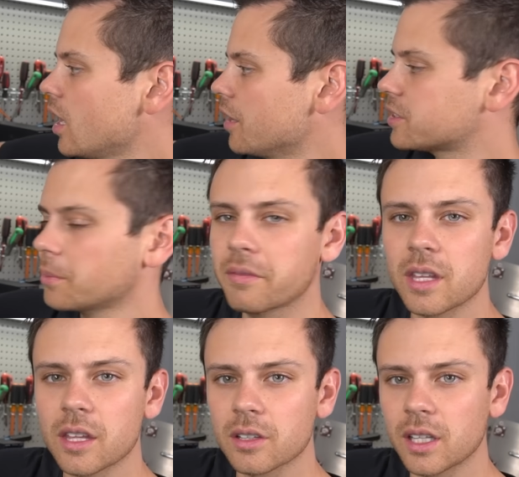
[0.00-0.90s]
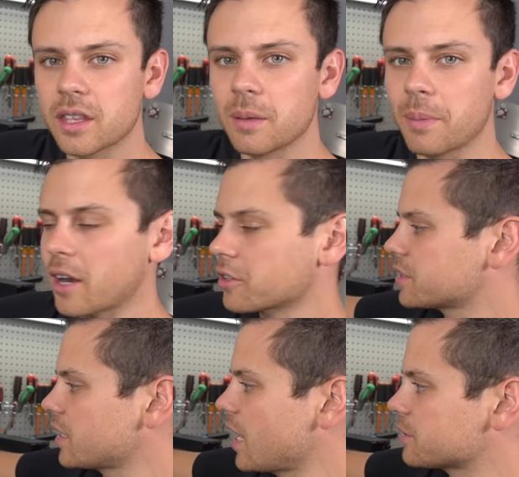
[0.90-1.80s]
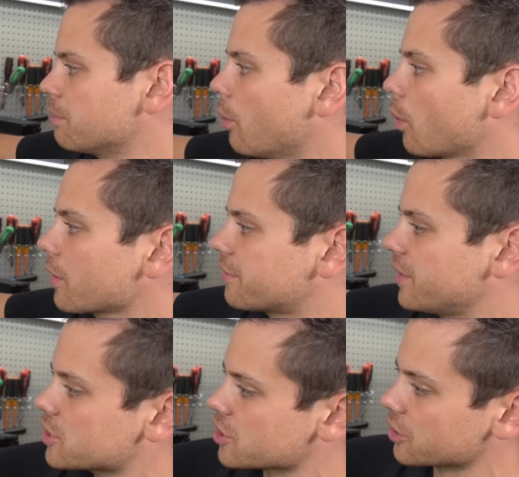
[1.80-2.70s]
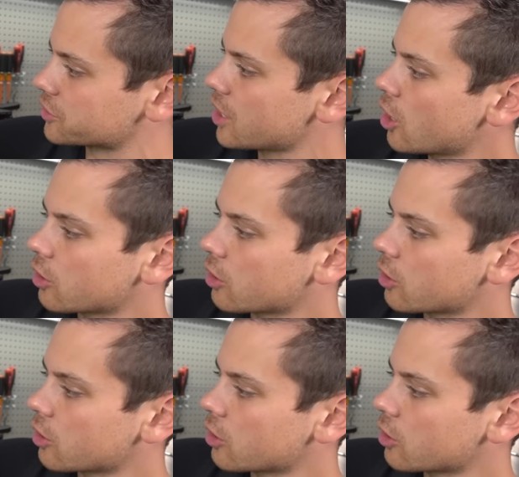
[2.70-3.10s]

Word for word: of some of the other lithium batteries and has more features.